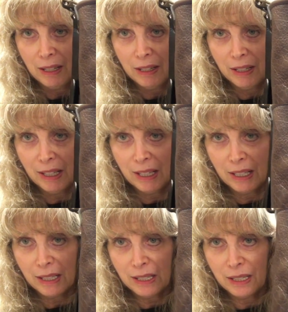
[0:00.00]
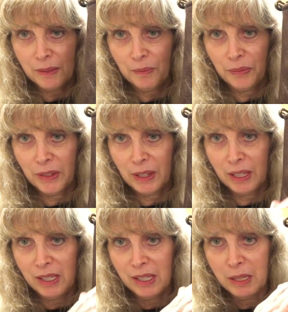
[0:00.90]
look at this.
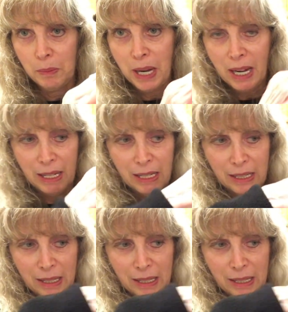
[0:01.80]
This is the pocket.